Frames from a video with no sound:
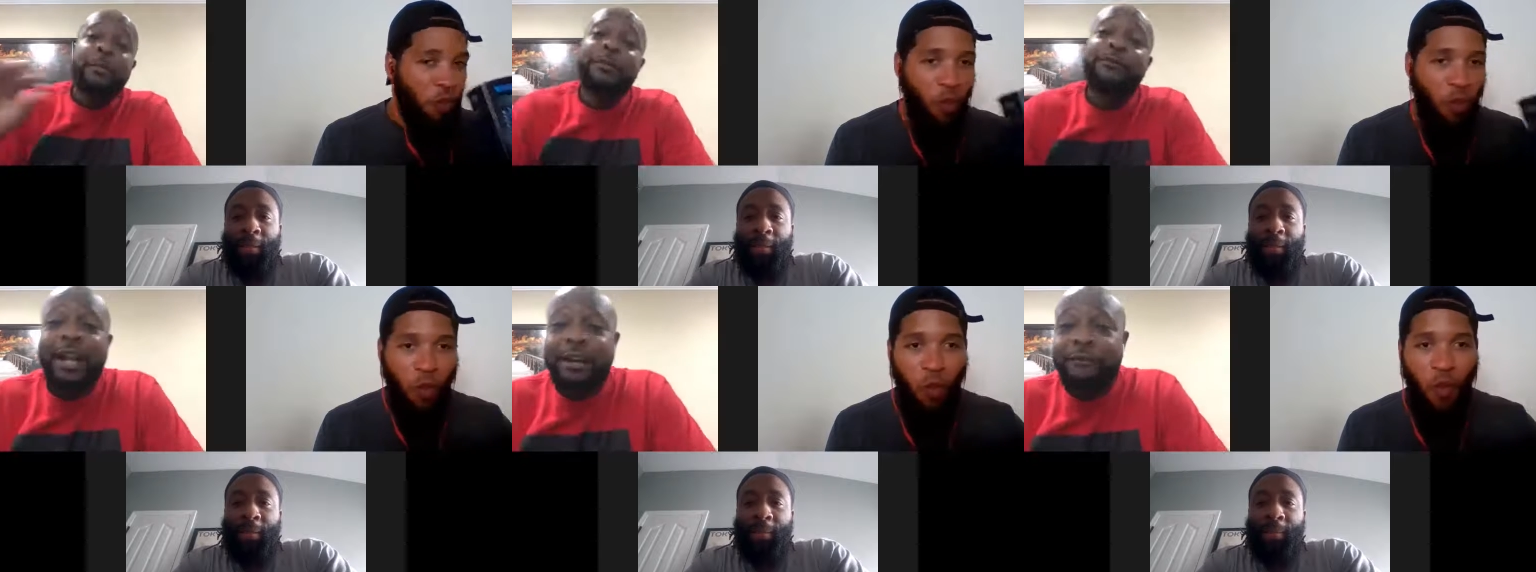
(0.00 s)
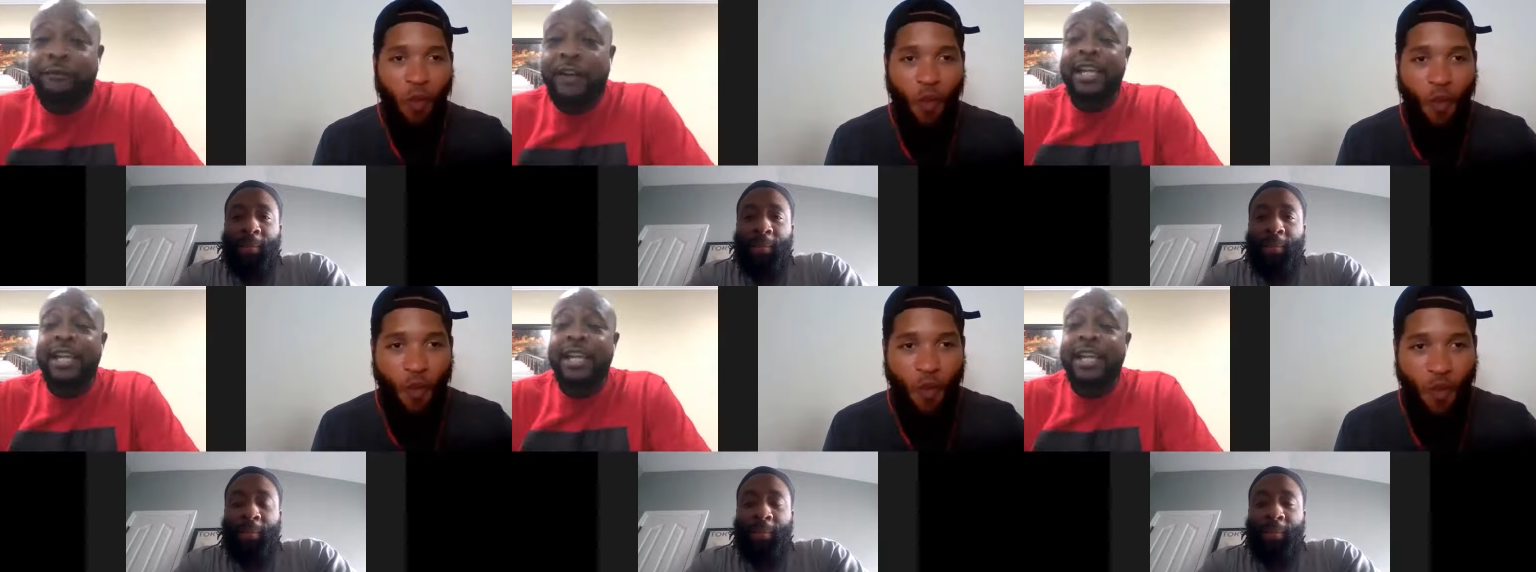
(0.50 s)
Speaker 1: before that
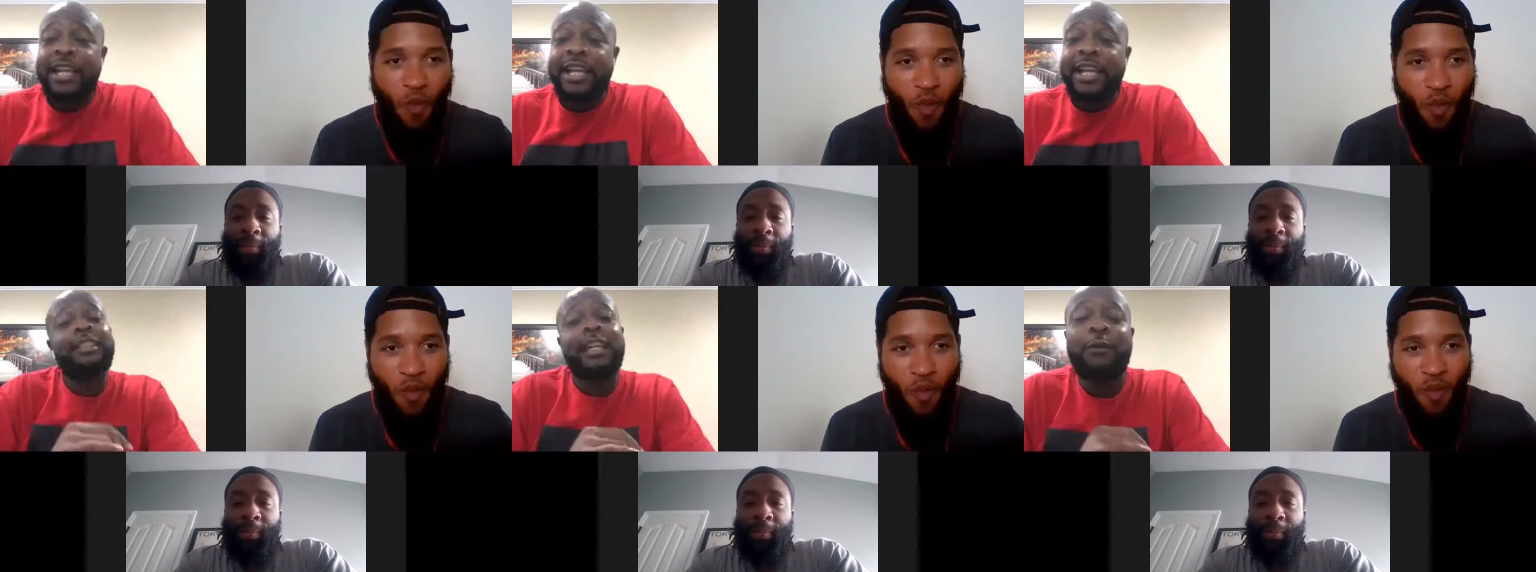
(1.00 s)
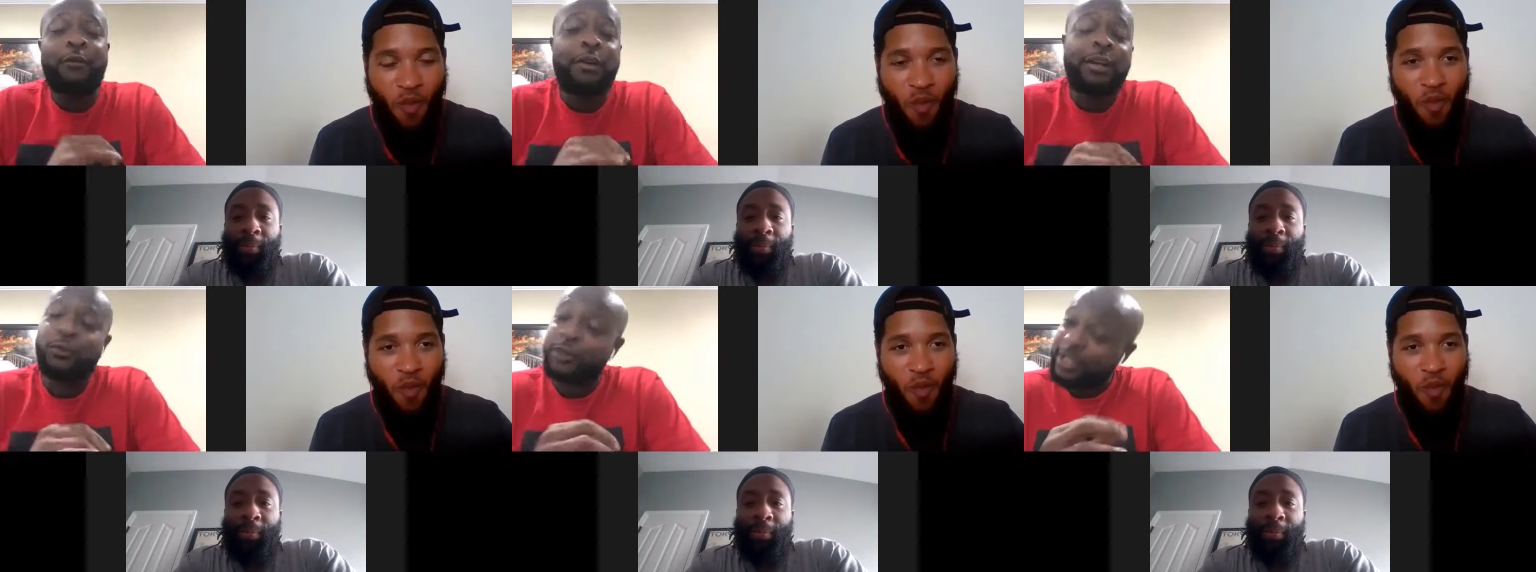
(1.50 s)
fight, he said
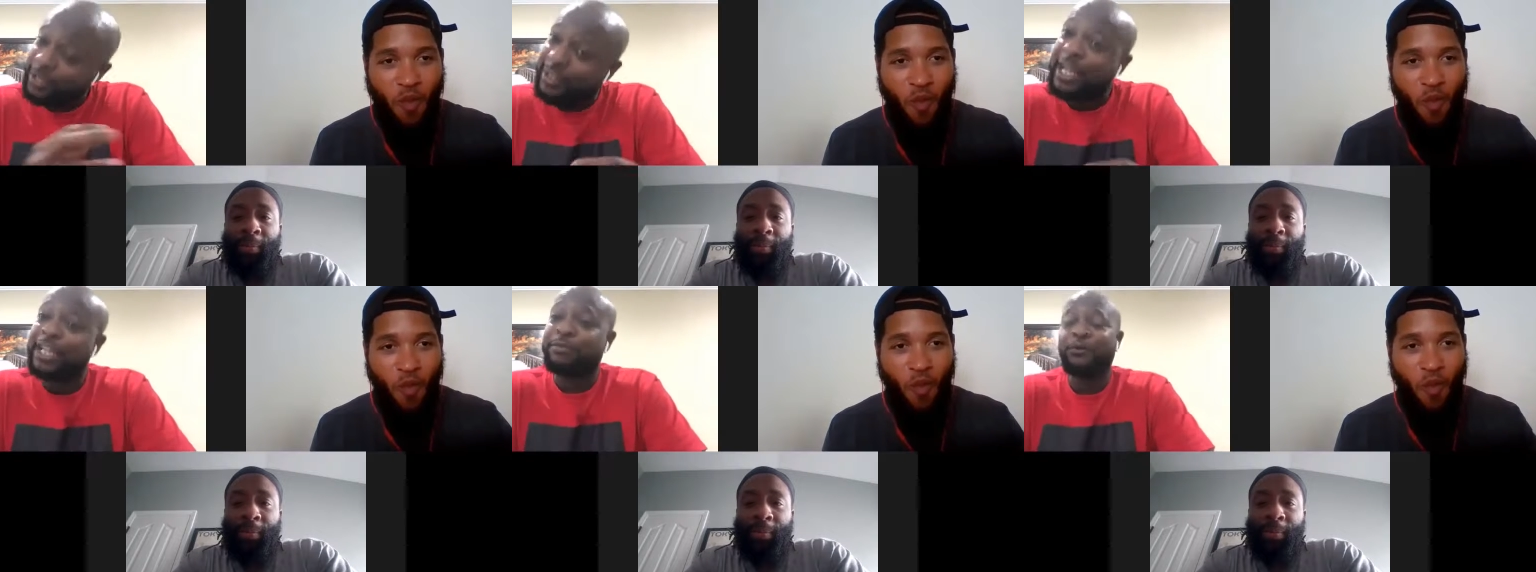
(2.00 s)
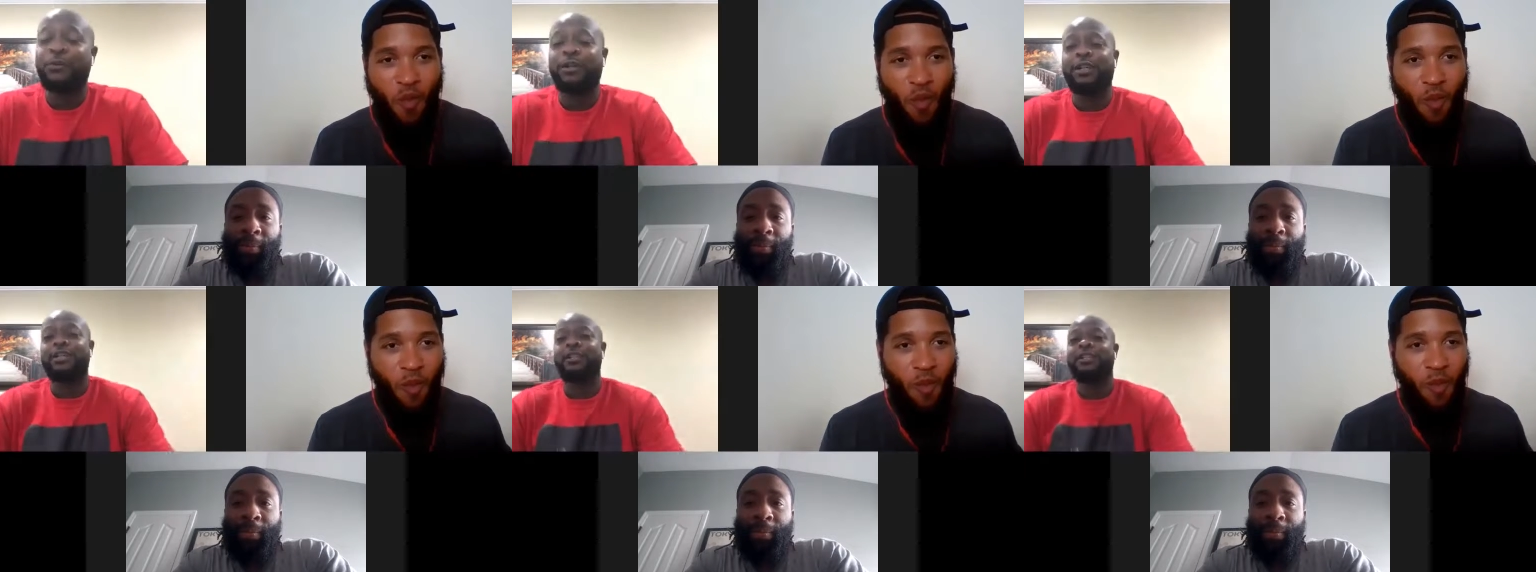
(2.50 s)
his assessment
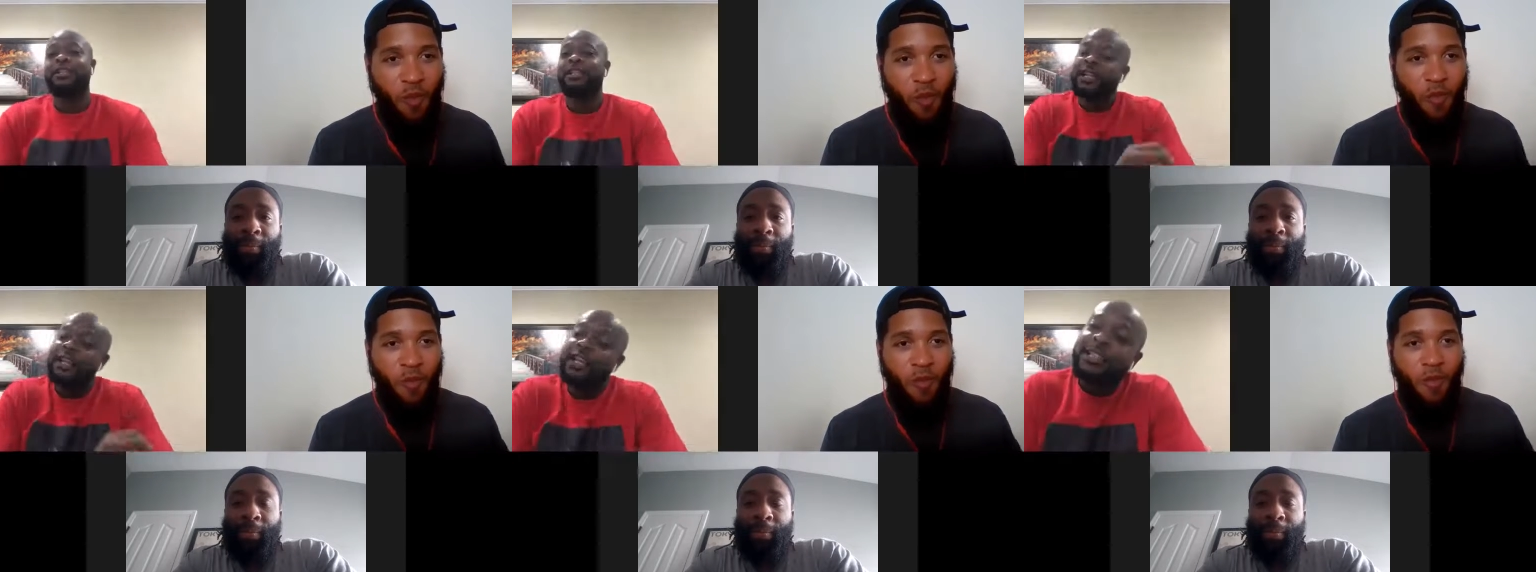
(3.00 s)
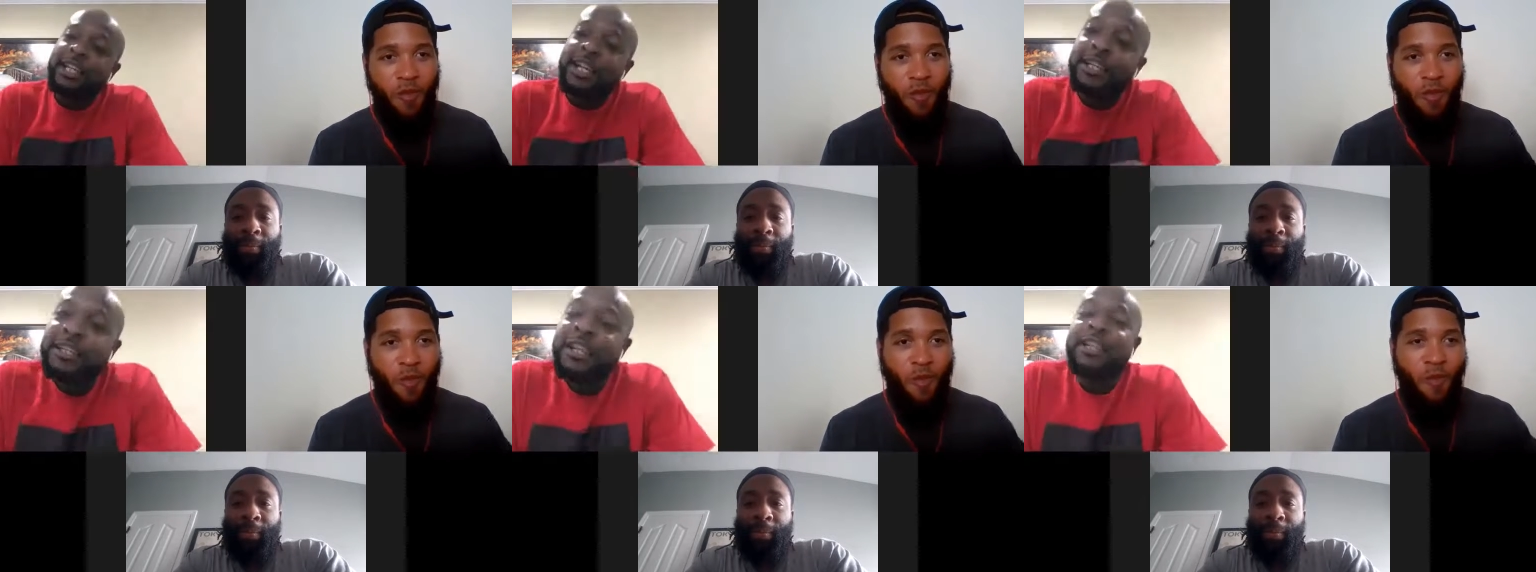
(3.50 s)
was, he said
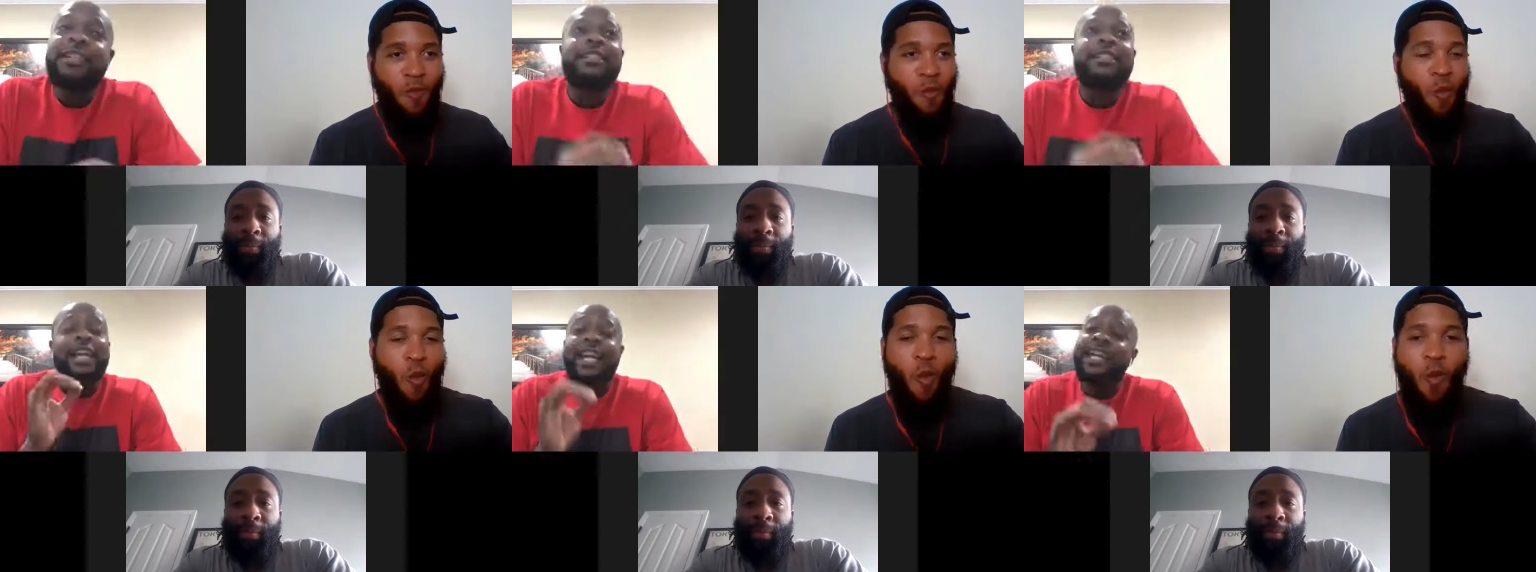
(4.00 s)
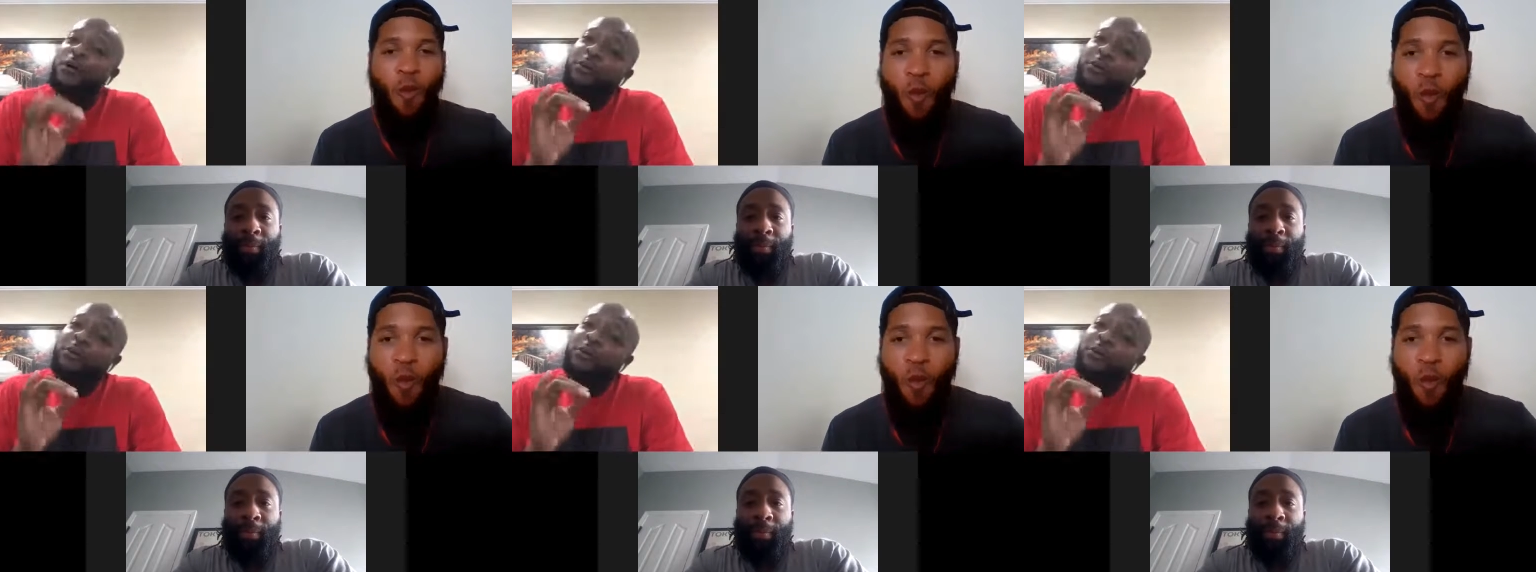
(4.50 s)
Shane gonna